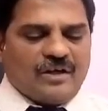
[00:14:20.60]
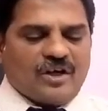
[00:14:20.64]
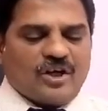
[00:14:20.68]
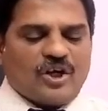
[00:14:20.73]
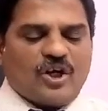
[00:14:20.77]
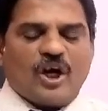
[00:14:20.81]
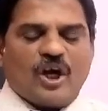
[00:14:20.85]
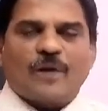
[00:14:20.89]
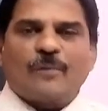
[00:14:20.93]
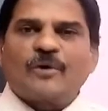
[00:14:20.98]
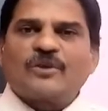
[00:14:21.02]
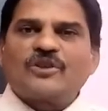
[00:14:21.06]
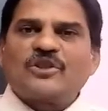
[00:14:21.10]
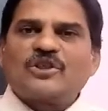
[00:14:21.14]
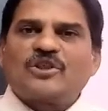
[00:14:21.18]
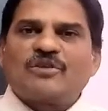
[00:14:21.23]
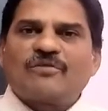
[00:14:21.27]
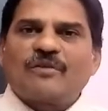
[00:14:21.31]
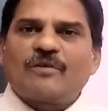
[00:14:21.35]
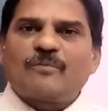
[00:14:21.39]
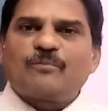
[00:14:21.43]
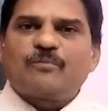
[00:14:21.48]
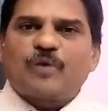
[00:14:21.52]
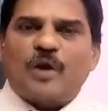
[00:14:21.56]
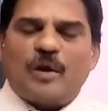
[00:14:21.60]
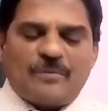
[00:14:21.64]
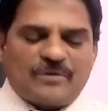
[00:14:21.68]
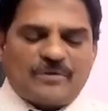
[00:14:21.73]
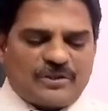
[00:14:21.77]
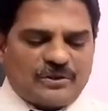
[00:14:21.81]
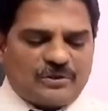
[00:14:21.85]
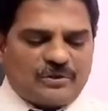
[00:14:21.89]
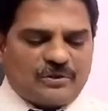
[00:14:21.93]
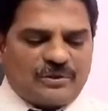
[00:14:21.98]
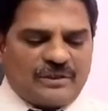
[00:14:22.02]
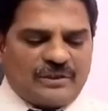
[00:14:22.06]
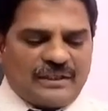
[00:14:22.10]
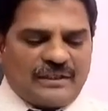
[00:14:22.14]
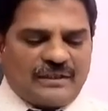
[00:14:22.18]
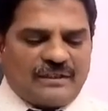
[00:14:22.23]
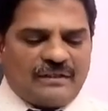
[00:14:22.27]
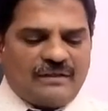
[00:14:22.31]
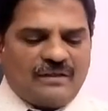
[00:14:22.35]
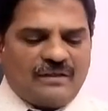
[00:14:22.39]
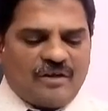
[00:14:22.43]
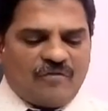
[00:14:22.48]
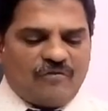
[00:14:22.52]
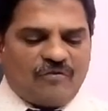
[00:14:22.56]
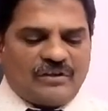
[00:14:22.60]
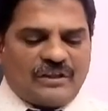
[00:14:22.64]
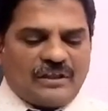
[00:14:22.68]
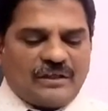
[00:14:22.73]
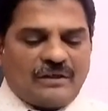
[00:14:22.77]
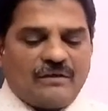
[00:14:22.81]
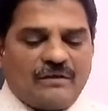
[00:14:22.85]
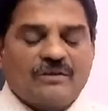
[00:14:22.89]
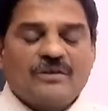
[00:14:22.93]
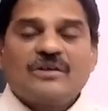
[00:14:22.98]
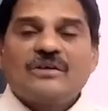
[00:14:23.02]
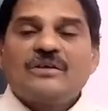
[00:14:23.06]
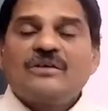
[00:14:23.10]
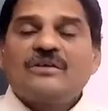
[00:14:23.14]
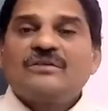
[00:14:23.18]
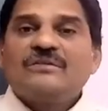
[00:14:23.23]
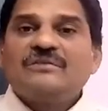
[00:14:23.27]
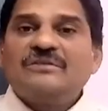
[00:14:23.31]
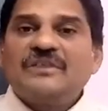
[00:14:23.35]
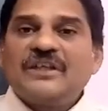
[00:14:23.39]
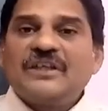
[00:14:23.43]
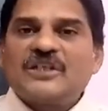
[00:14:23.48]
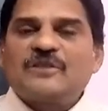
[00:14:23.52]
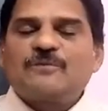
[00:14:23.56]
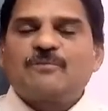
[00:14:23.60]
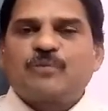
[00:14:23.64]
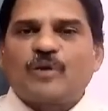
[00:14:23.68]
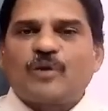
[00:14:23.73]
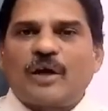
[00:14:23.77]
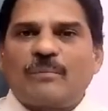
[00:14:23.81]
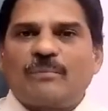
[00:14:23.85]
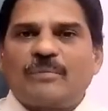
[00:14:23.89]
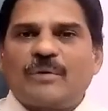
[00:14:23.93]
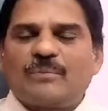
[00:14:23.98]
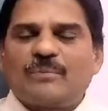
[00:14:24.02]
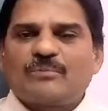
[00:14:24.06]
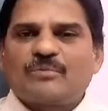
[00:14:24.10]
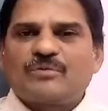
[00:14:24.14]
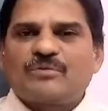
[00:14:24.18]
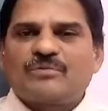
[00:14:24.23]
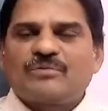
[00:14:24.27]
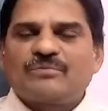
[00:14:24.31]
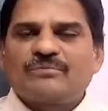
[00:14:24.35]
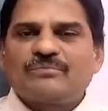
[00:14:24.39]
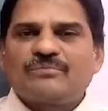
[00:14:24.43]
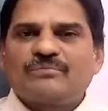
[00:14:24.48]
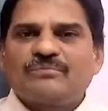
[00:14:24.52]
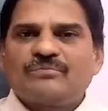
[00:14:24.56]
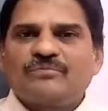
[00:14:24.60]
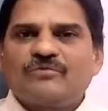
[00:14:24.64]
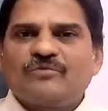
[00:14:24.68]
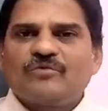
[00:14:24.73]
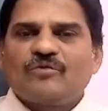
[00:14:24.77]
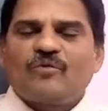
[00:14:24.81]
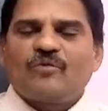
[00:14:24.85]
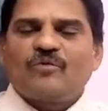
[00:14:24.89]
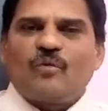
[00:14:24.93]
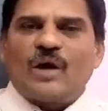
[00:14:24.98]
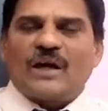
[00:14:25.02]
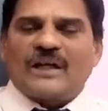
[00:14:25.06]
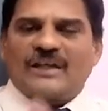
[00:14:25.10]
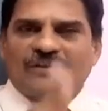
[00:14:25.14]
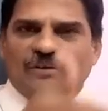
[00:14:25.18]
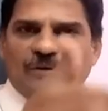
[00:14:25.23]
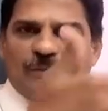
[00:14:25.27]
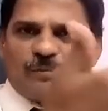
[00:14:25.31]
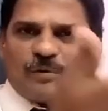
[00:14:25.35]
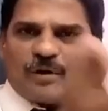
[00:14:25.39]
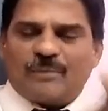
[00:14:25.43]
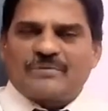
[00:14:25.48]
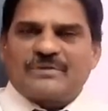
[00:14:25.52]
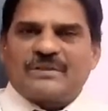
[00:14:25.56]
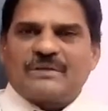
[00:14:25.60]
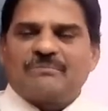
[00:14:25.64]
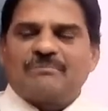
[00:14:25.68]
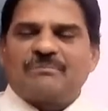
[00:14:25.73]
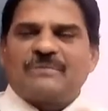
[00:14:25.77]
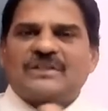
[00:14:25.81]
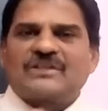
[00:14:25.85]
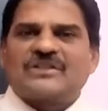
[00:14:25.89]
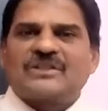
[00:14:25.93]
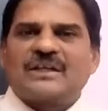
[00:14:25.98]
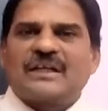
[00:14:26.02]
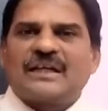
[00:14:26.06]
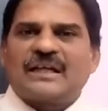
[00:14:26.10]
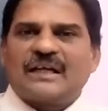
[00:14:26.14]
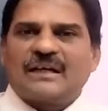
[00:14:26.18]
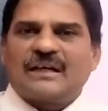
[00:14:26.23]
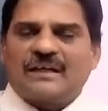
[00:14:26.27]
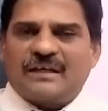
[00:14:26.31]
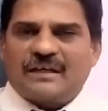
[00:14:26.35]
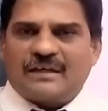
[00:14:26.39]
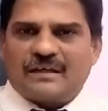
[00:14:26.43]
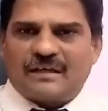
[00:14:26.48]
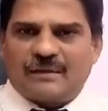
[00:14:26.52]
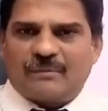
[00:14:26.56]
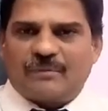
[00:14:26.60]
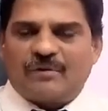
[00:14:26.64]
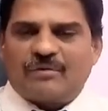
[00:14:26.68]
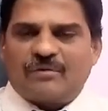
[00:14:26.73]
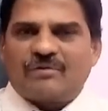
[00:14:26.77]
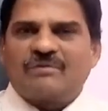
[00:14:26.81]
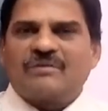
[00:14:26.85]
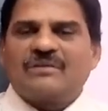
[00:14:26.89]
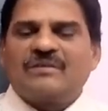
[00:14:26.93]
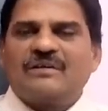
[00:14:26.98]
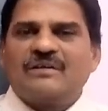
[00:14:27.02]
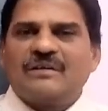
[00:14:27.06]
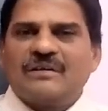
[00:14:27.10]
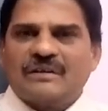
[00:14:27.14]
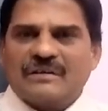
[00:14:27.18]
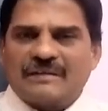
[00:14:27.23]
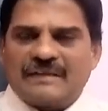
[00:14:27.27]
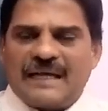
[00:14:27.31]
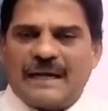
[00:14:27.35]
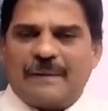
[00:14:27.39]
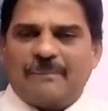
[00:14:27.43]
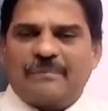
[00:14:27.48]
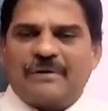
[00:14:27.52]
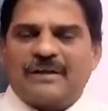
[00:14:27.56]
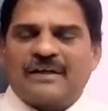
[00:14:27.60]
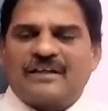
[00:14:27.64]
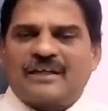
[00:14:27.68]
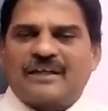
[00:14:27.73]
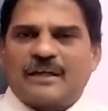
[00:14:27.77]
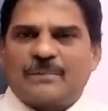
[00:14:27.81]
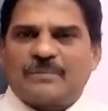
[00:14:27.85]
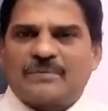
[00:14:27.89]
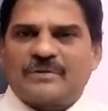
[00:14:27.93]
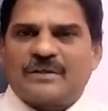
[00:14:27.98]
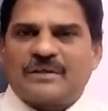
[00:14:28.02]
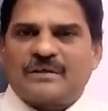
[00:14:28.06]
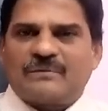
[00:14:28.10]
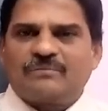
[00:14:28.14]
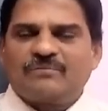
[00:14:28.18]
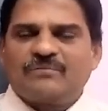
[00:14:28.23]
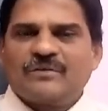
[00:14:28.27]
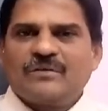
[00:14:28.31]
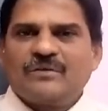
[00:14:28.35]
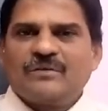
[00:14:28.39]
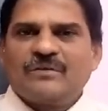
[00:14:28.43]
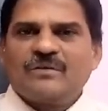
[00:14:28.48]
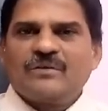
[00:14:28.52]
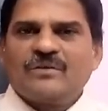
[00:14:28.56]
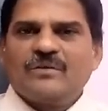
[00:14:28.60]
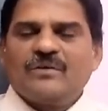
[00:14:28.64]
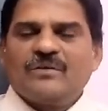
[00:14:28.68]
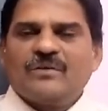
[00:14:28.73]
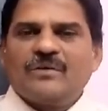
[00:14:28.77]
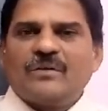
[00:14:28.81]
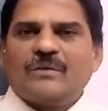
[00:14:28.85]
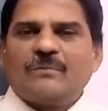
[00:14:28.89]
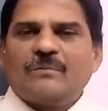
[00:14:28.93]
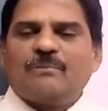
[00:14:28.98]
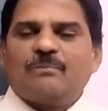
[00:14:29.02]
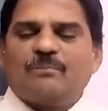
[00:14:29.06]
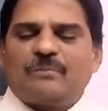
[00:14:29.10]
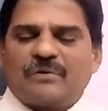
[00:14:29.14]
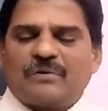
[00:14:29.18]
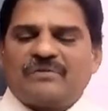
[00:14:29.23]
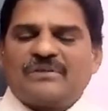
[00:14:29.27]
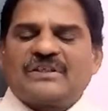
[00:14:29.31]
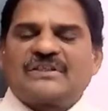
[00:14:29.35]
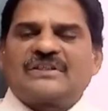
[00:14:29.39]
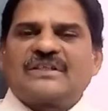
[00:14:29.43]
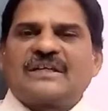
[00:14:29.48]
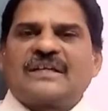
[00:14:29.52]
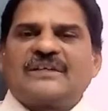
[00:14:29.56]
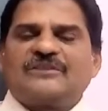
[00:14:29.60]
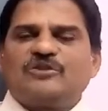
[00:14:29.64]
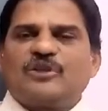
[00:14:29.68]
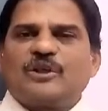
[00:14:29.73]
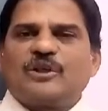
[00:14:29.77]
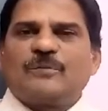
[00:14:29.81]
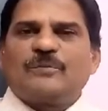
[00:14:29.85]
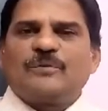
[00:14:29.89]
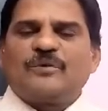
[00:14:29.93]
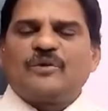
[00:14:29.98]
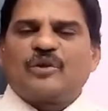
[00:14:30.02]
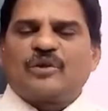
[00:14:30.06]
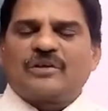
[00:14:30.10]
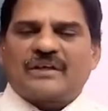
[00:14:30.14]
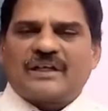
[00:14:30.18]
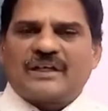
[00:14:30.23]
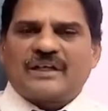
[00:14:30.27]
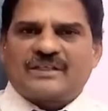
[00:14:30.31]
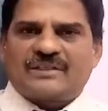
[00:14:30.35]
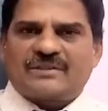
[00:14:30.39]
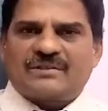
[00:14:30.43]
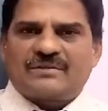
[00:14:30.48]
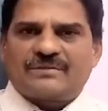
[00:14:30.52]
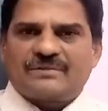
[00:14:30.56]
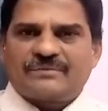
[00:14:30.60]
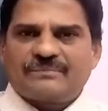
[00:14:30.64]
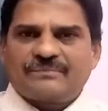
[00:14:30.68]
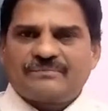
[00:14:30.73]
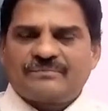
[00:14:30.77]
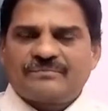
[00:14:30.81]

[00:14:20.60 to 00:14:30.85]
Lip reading: Gorbachev's reform promised to deal with these problems. Whatever problems I mentioned above. Rampant corruption, privileges are enjoyed by bureaucrats,